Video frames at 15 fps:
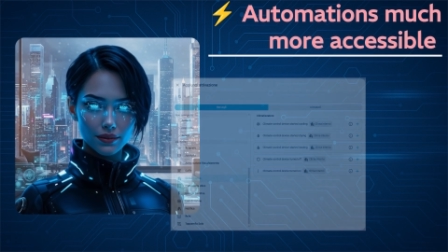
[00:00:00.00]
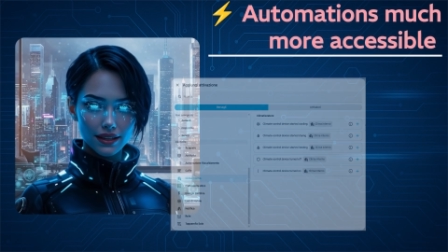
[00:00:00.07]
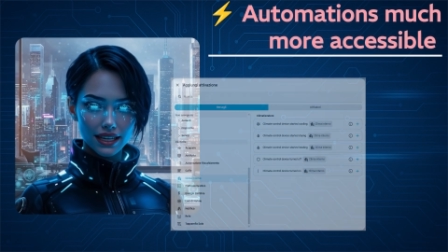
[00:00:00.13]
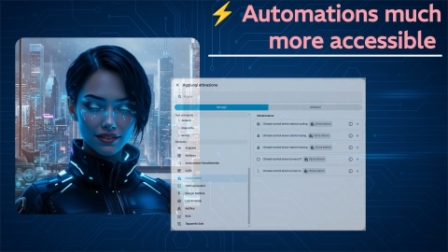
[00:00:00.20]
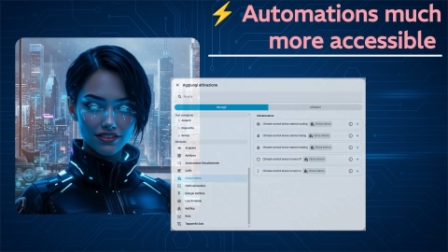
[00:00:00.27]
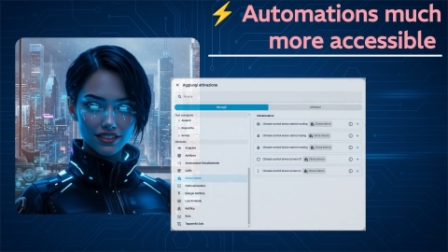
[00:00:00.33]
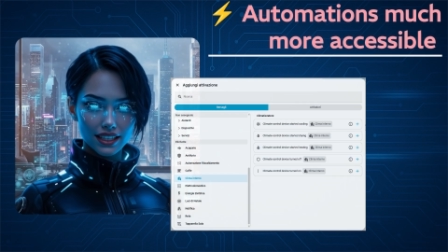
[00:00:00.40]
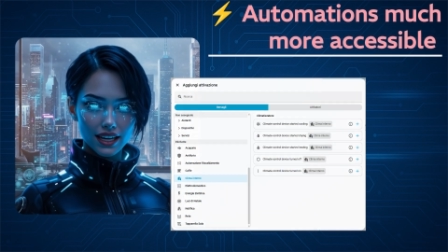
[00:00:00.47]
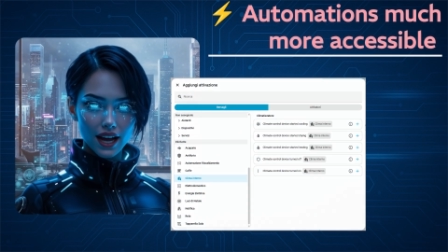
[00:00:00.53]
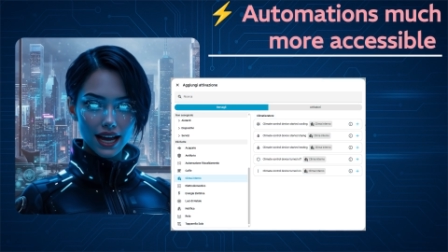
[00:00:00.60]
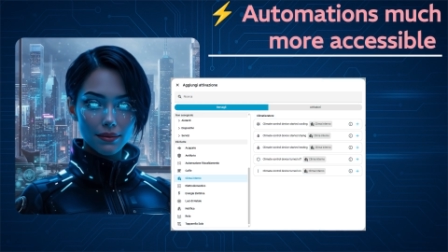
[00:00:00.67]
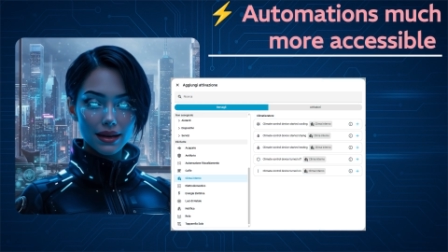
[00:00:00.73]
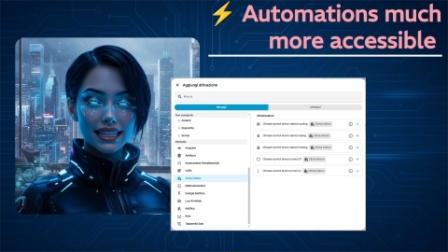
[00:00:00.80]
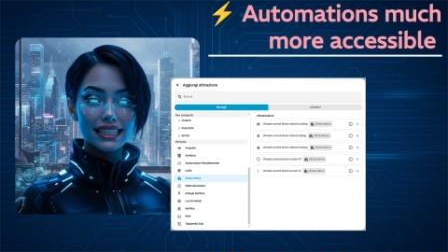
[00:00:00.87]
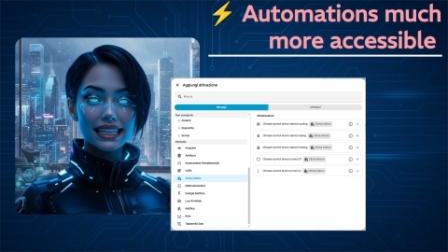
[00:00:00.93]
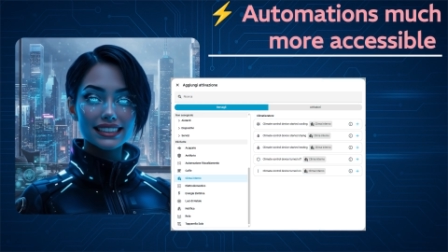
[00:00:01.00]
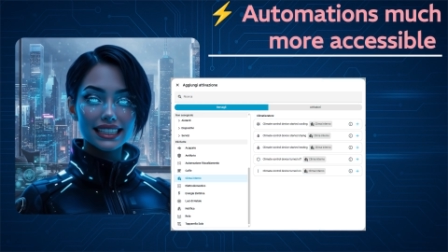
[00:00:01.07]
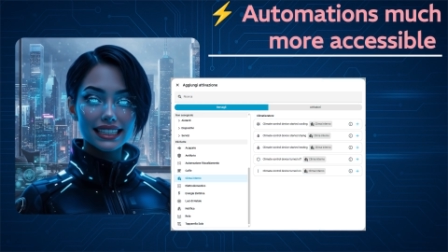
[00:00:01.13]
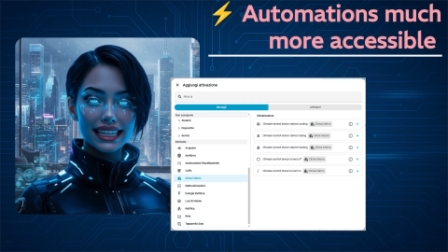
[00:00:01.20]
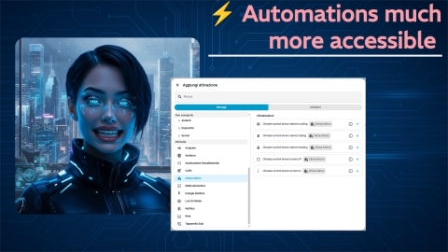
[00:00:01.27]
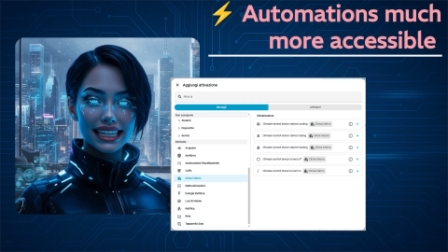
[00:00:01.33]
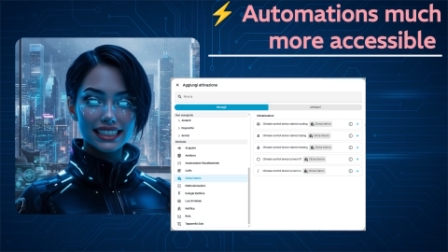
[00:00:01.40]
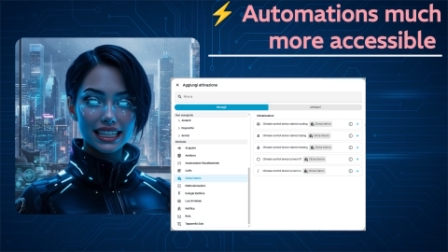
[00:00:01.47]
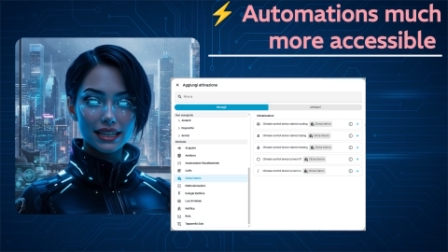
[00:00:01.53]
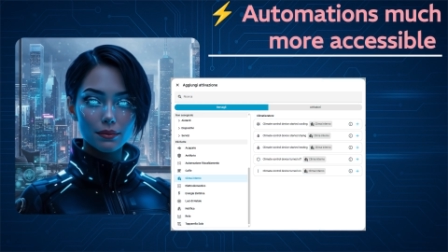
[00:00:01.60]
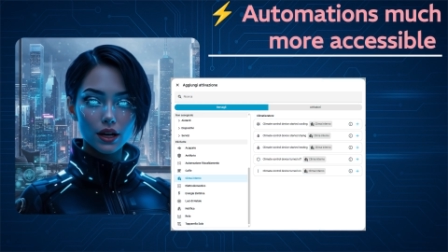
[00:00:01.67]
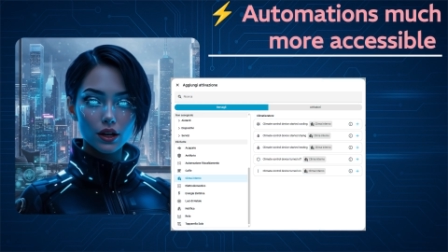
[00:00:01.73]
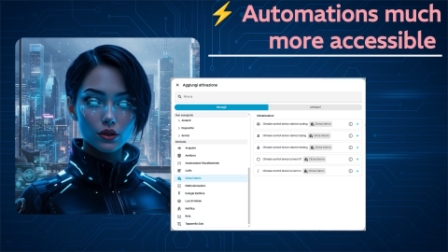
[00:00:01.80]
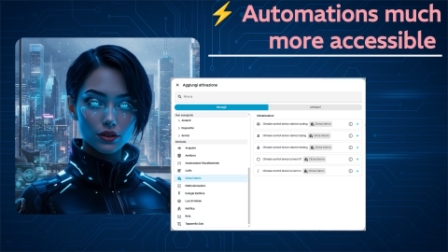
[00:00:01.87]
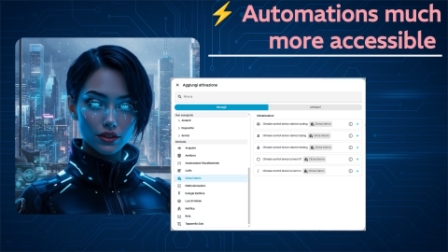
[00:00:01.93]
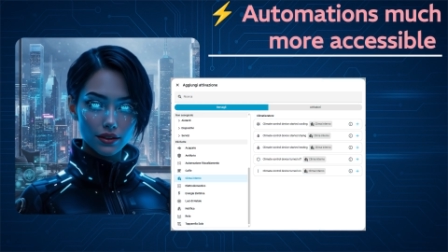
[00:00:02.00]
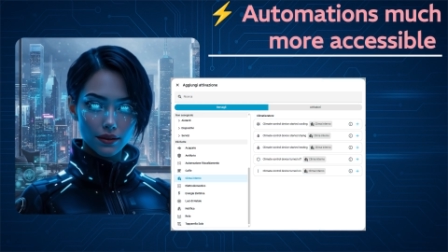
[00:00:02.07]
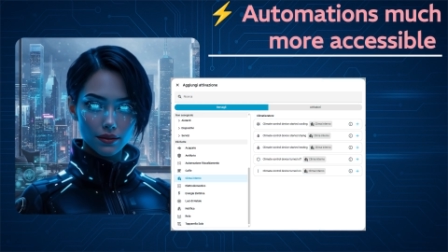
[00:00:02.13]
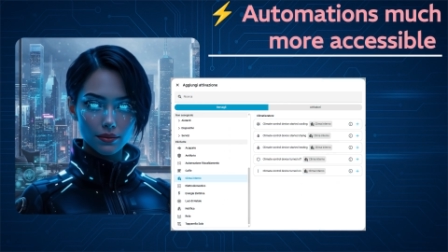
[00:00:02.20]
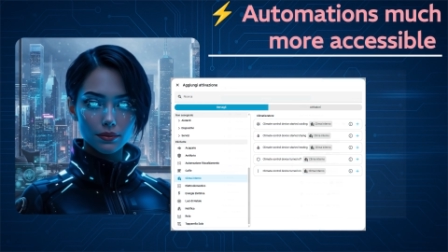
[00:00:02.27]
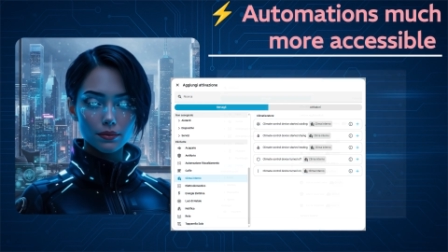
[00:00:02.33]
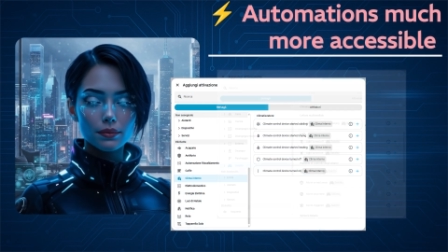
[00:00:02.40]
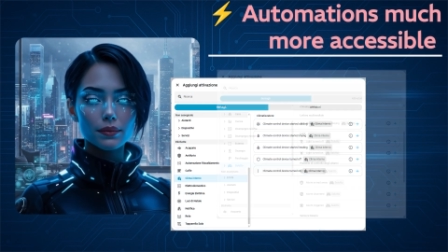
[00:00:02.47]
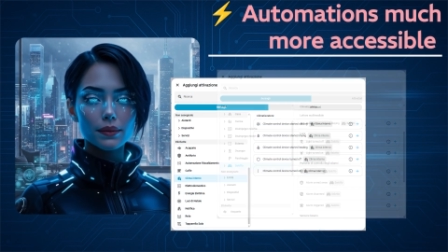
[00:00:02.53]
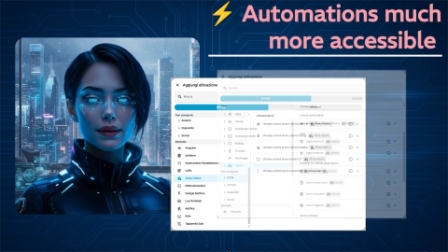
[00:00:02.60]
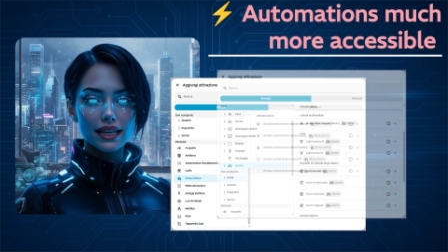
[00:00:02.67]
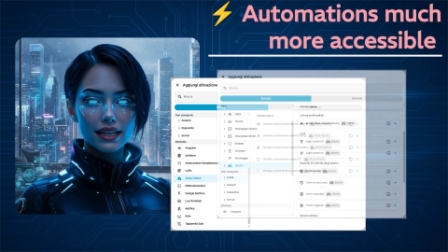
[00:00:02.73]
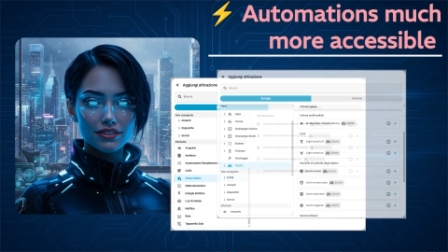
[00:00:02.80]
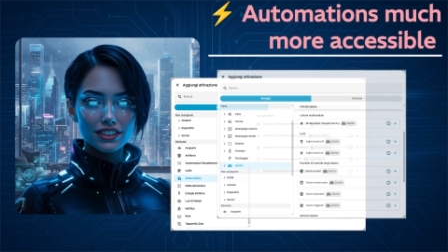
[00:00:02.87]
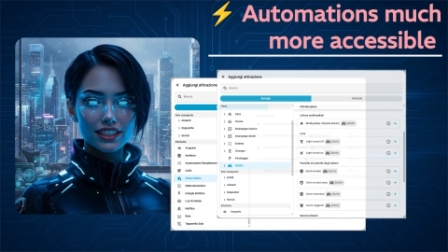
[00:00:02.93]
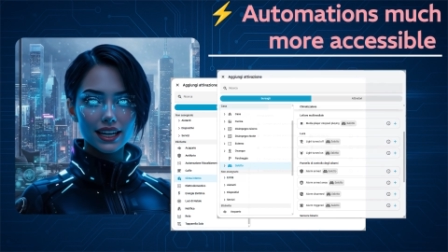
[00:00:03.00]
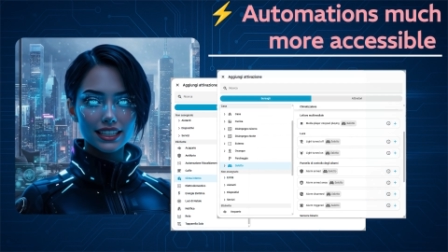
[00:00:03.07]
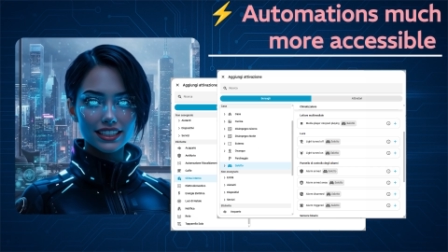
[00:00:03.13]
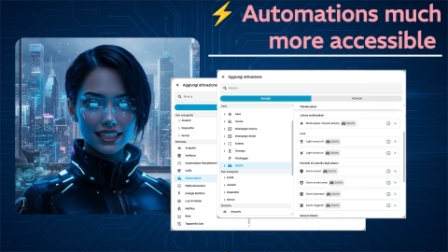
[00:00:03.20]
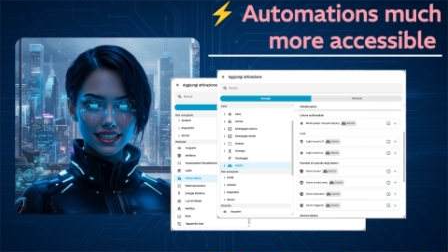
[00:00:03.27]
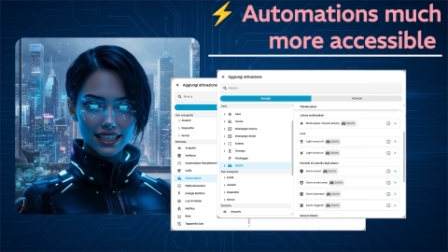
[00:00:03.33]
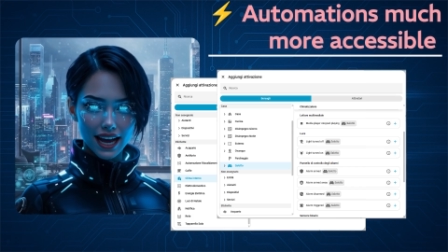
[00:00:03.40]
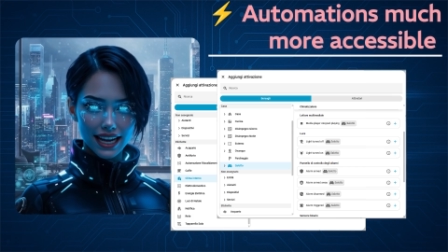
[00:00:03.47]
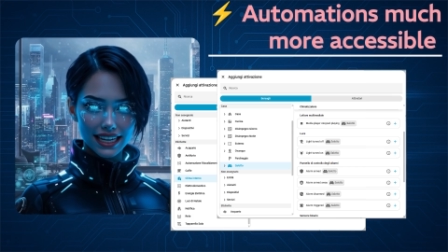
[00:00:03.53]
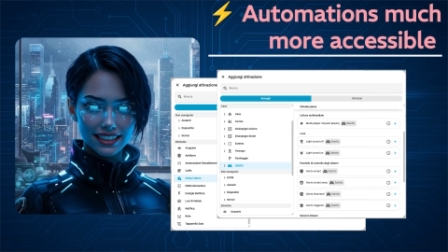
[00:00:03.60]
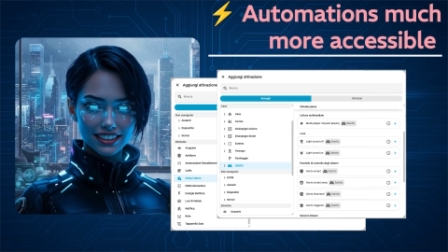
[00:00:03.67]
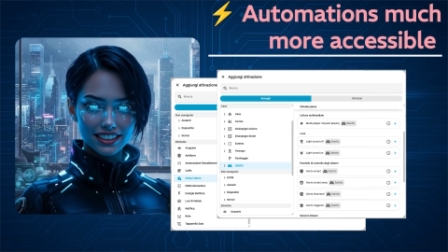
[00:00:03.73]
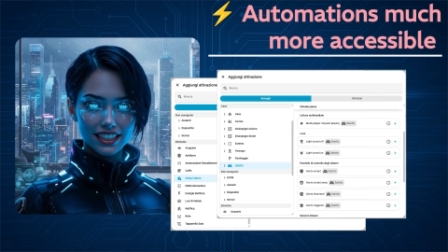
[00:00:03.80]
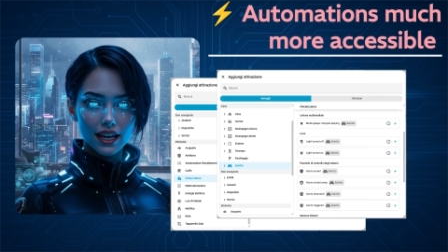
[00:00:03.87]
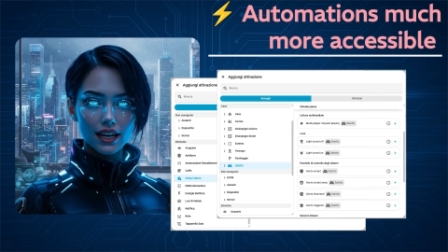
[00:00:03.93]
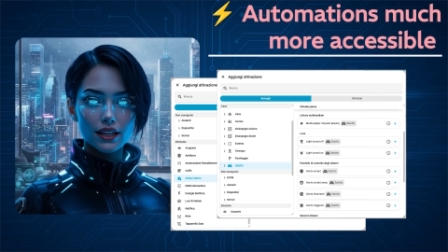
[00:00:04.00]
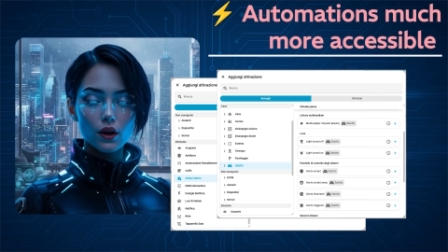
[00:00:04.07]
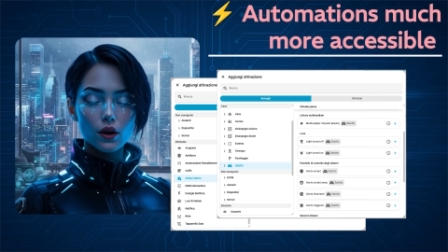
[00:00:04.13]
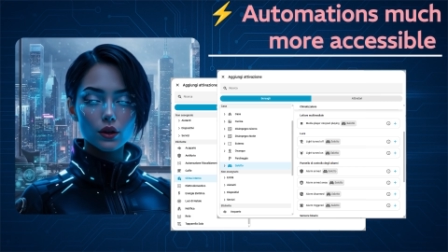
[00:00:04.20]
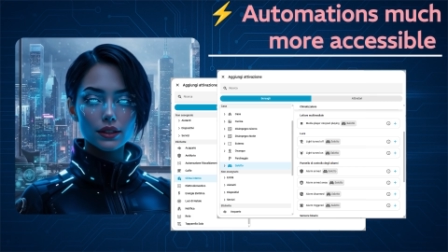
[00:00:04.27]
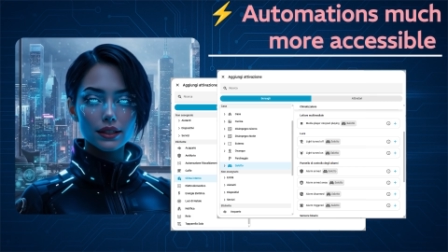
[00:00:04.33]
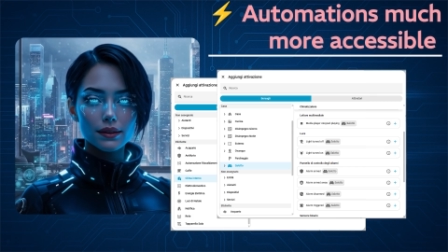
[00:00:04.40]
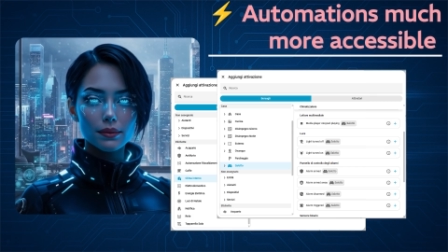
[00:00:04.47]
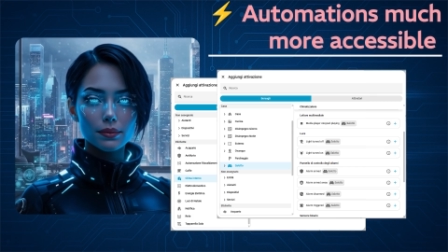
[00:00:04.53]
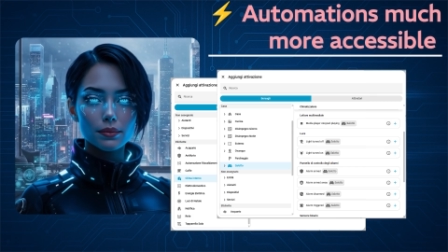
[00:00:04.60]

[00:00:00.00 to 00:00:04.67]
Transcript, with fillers: if the climate is in heating mode, if certain lights turn on,